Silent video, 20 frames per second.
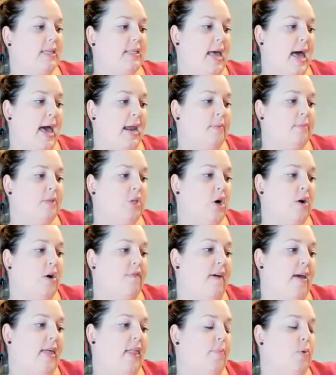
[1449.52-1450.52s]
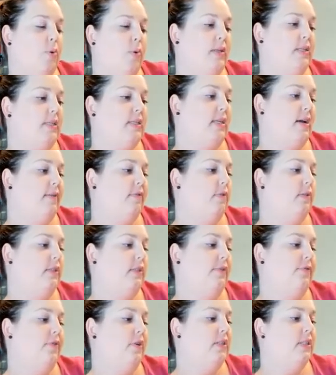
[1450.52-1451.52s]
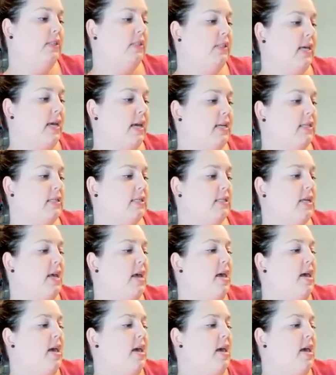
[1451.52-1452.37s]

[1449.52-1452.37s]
These items are available in several different scents.